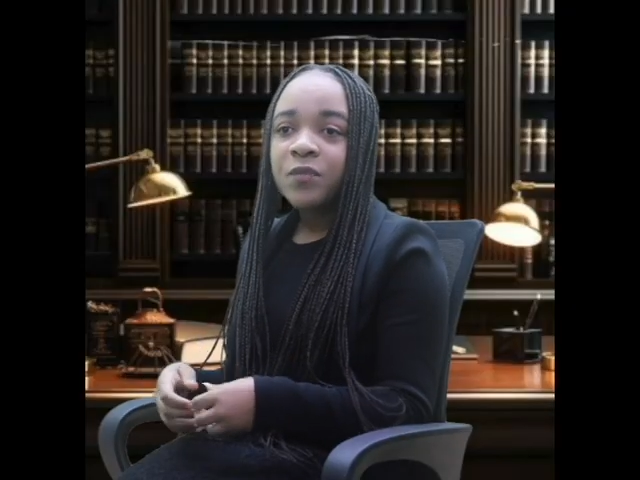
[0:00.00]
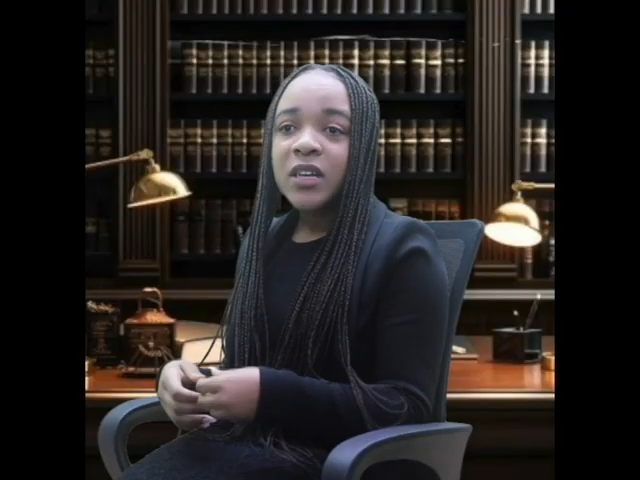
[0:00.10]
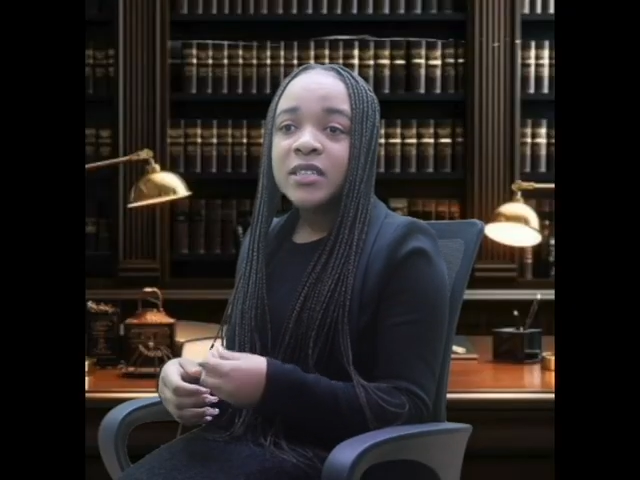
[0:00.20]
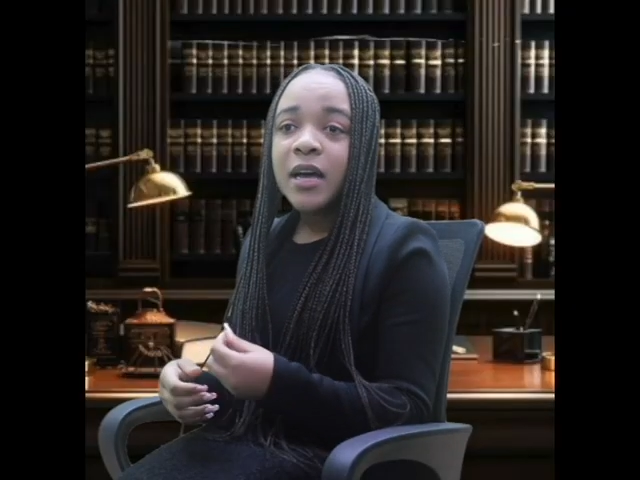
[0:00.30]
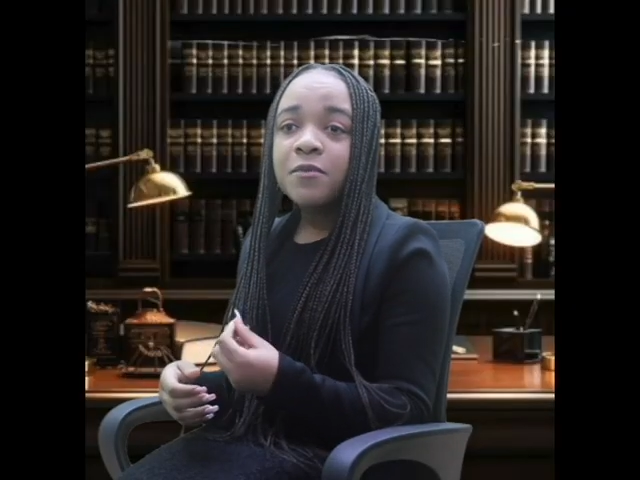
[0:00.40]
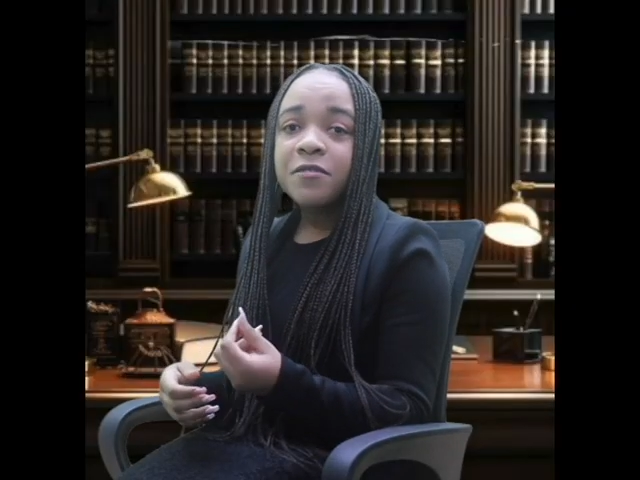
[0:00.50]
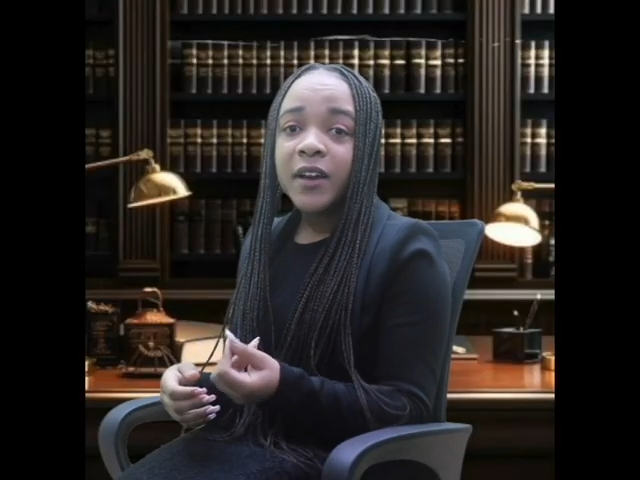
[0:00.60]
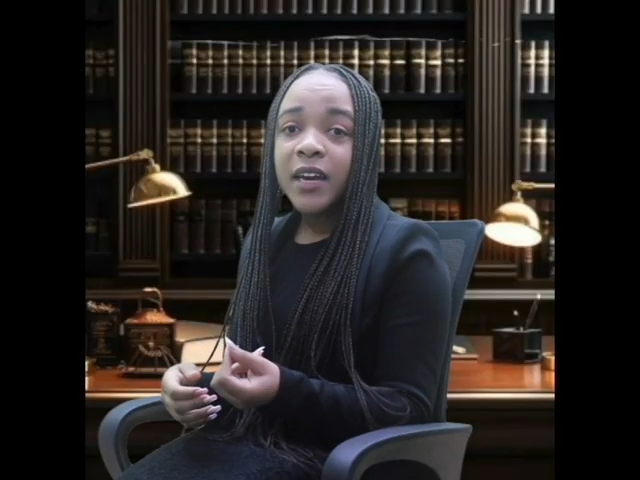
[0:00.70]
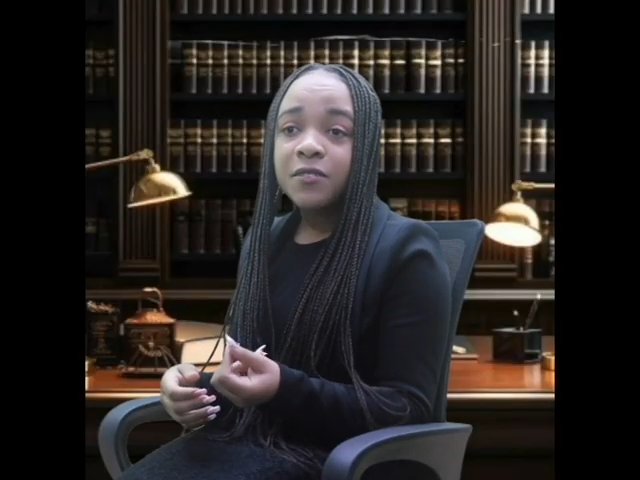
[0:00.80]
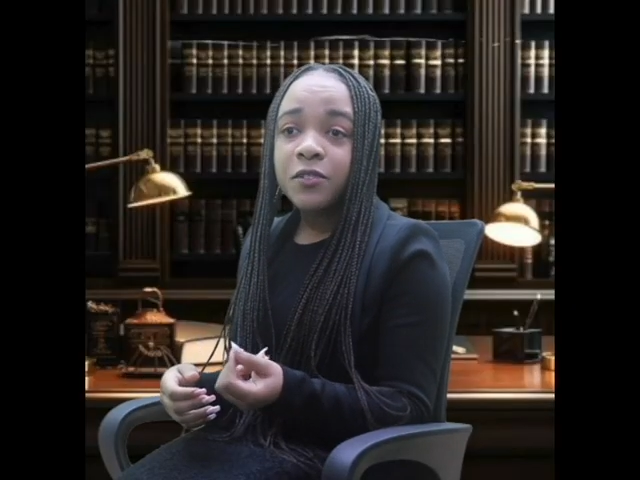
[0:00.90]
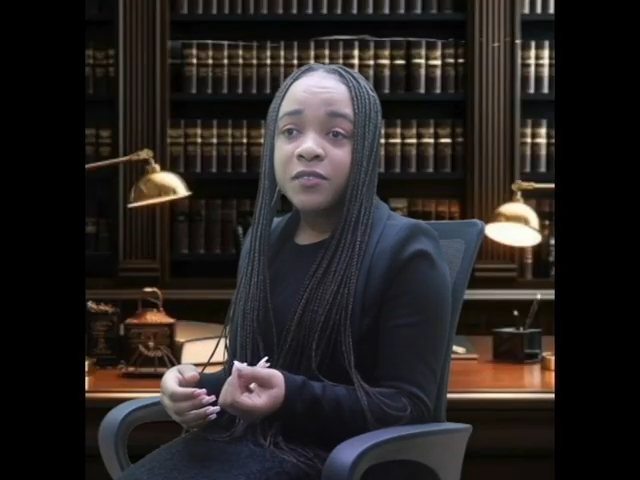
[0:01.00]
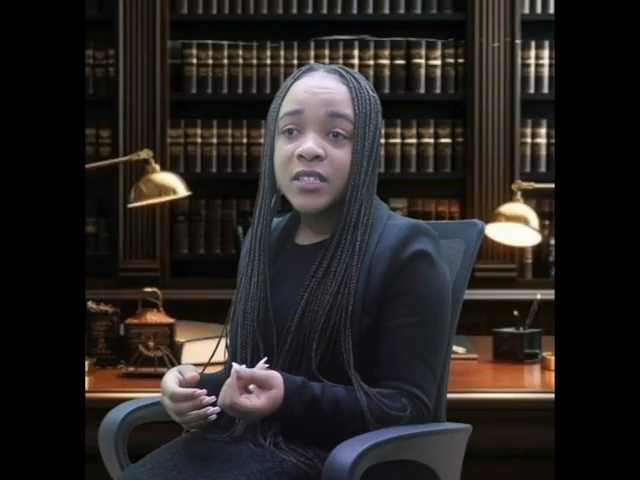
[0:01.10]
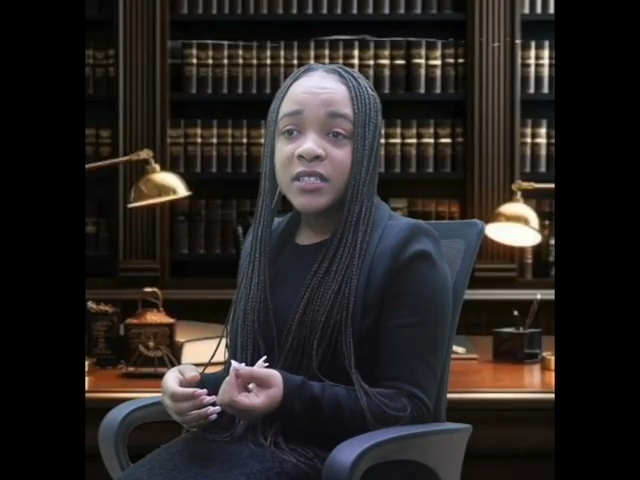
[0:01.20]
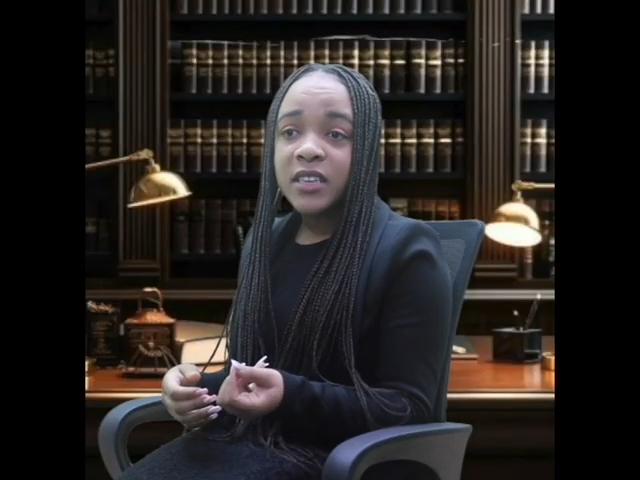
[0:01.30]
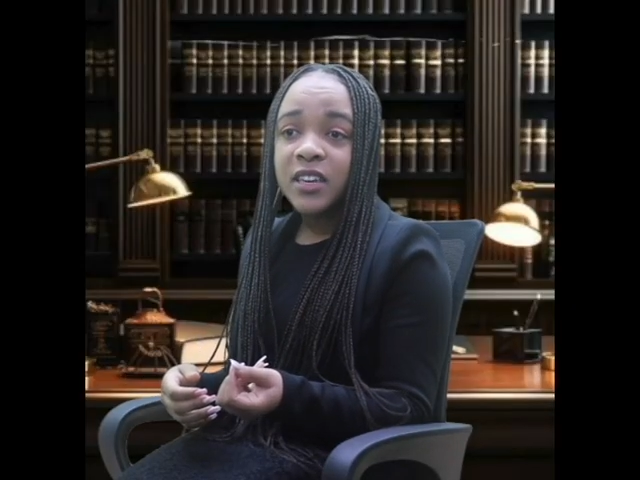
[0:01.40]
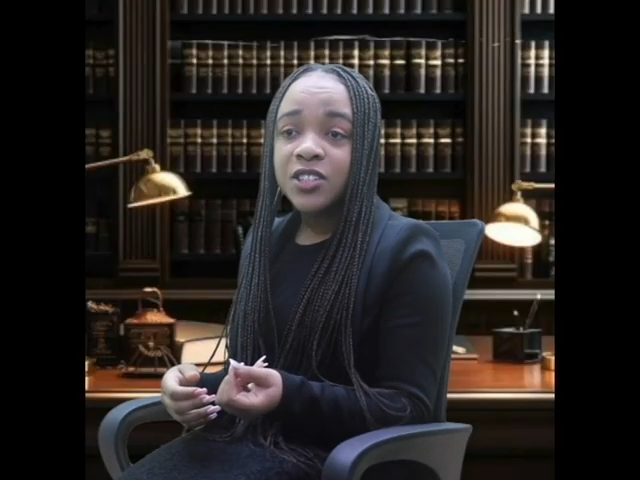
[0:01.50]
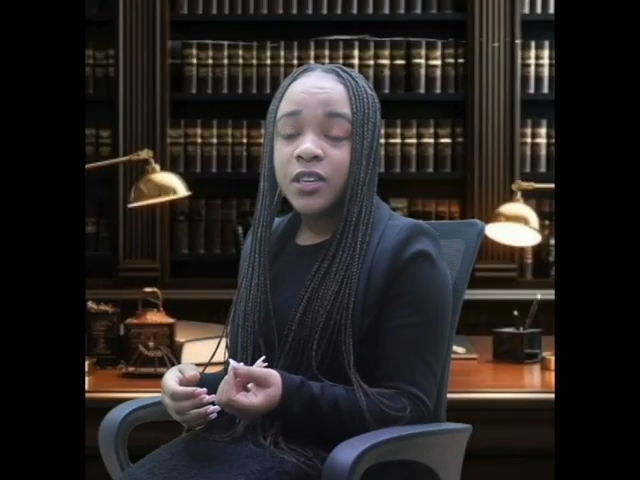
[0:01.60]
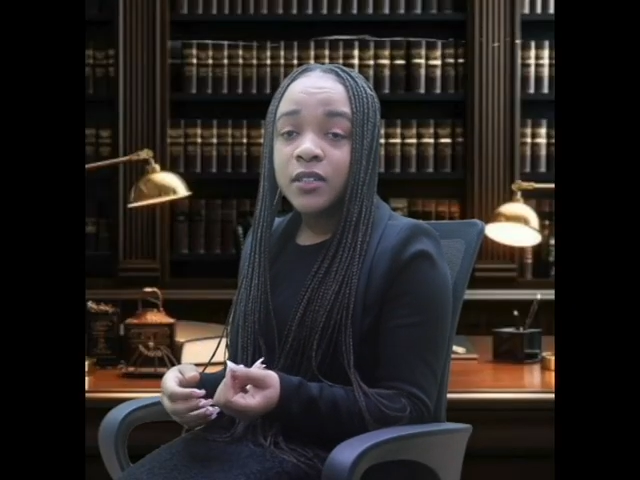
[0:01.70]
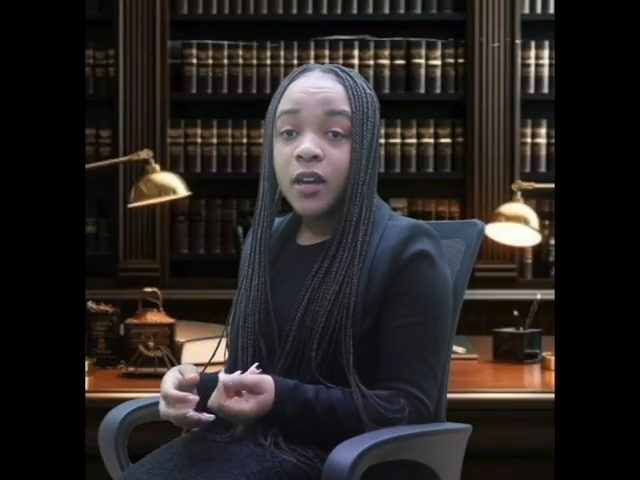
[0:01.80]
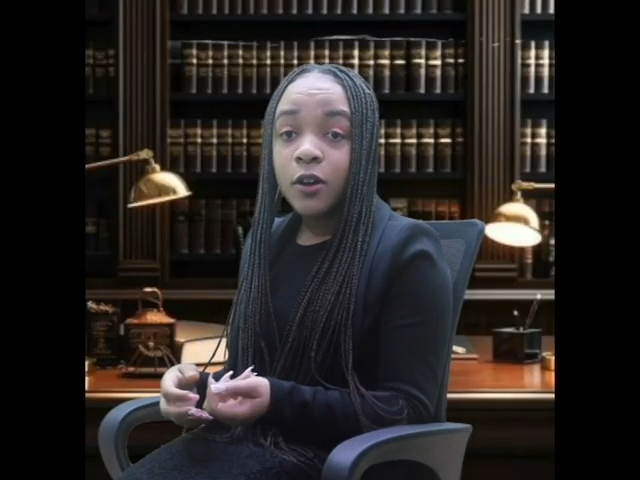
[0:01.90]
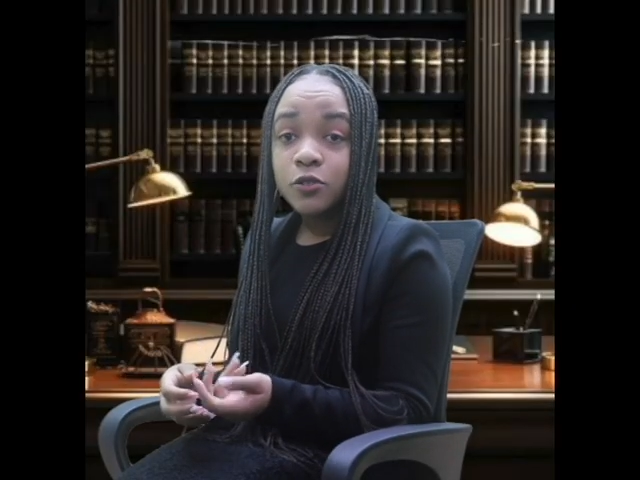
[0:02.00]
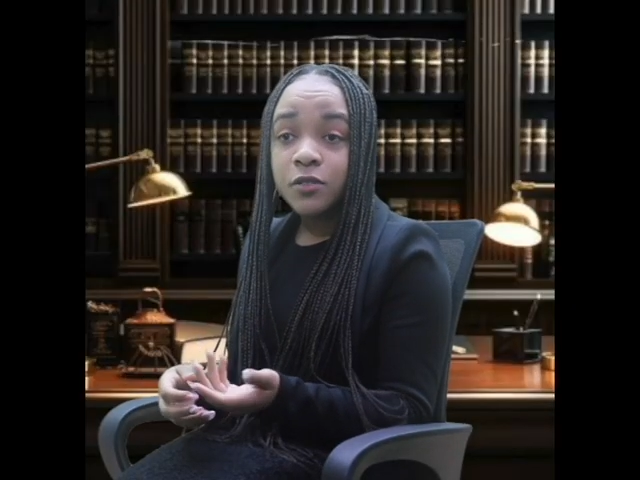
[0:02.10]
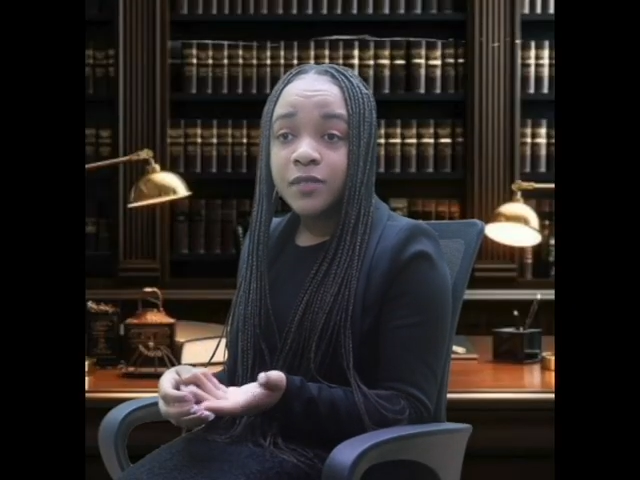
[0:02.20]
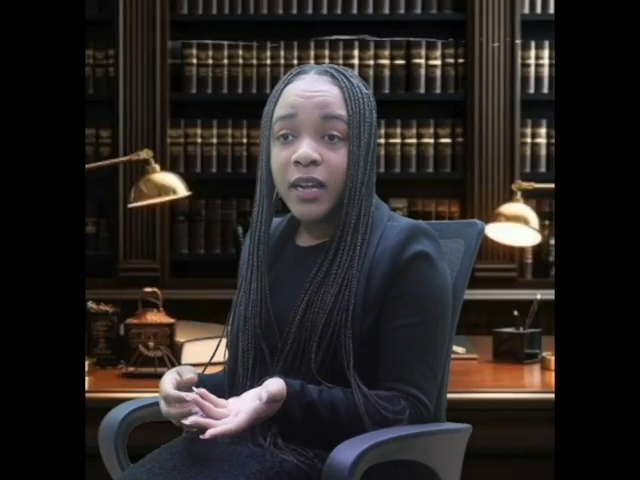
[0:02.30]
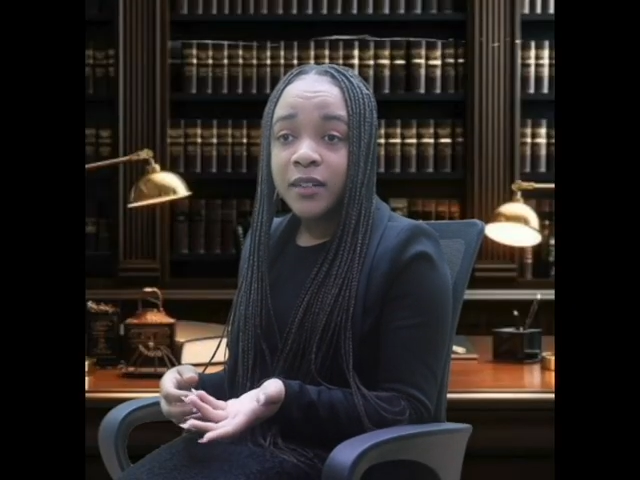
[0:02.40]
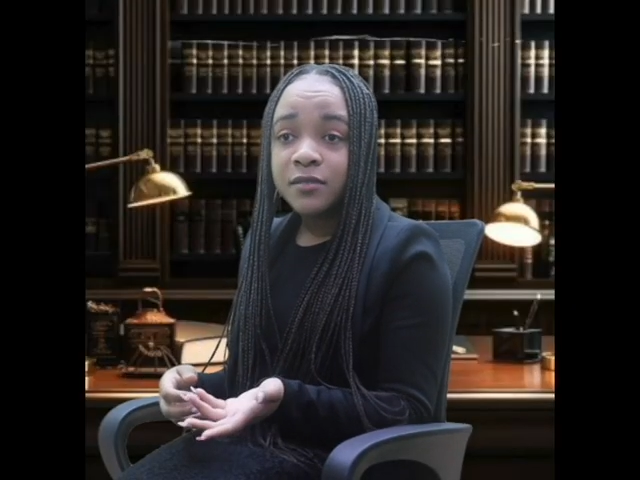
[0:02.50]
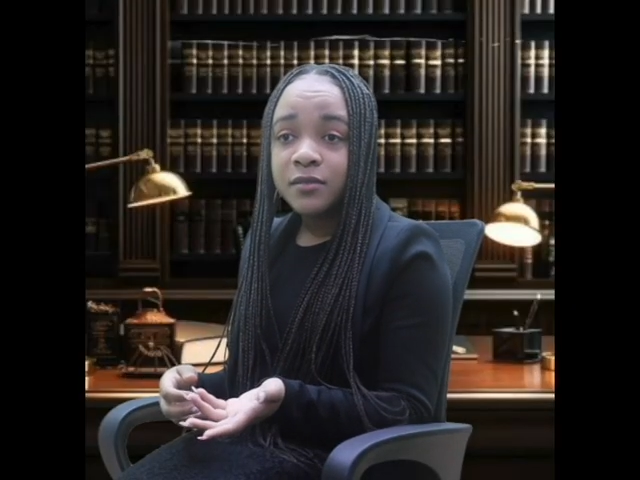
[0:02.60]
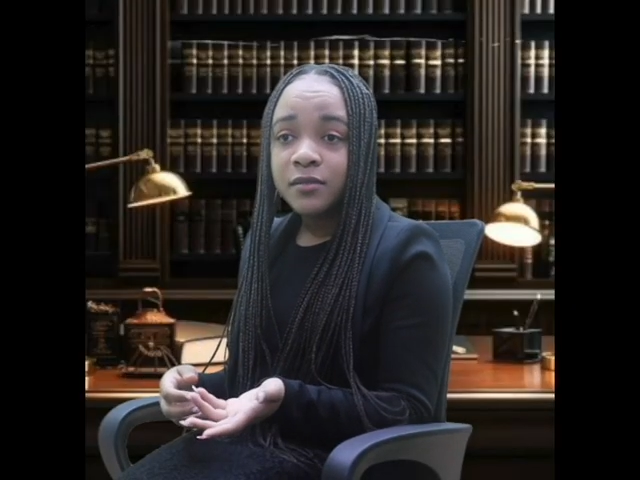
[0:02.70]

Some fight for visitation out of love,